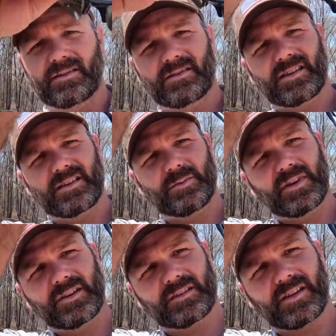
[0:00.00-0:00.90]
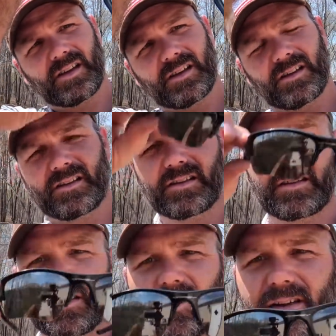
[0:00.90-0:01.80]
What kind of bug is that?
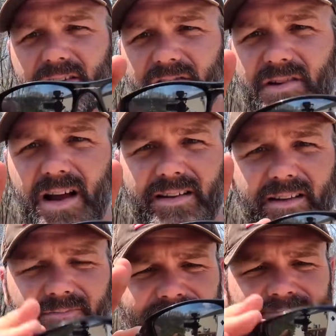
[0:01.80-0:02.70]
Quite distracting.